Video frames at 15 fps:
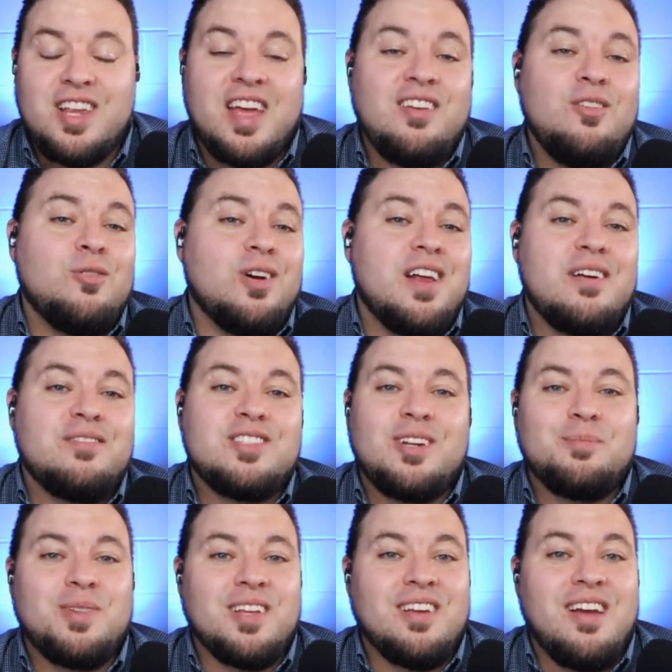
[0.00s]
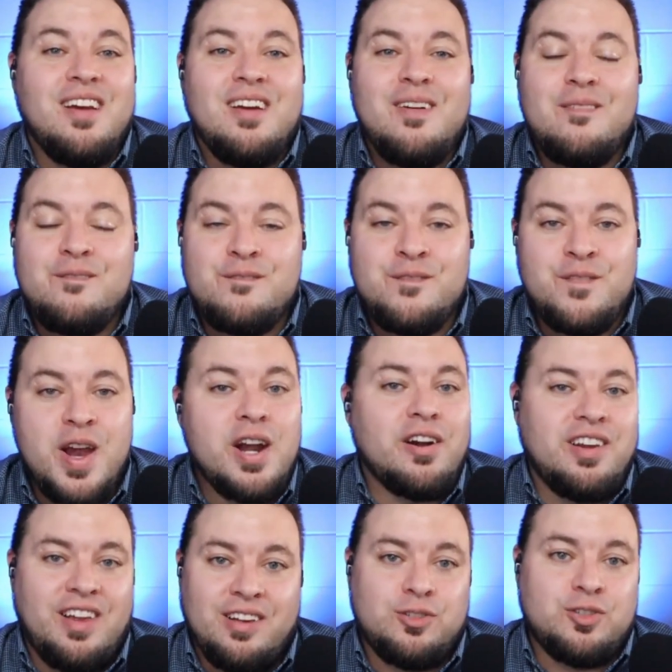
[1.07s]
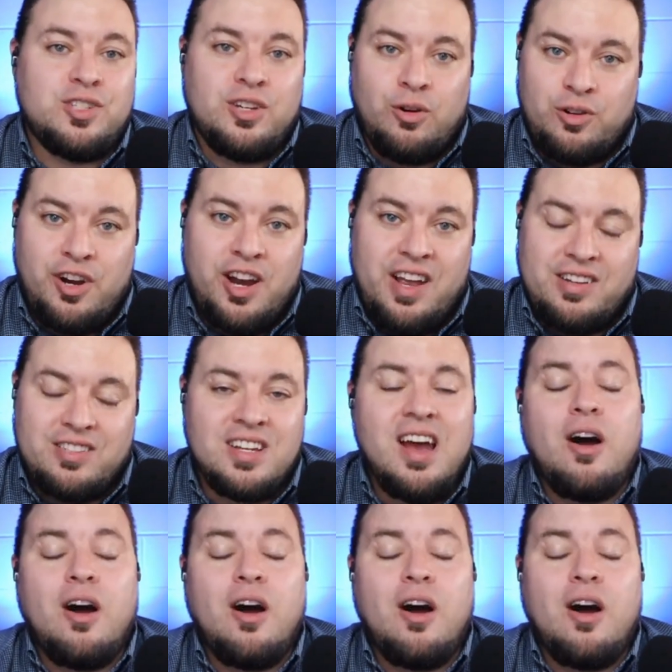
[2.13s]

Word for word: and you could have something very interesting on your hands.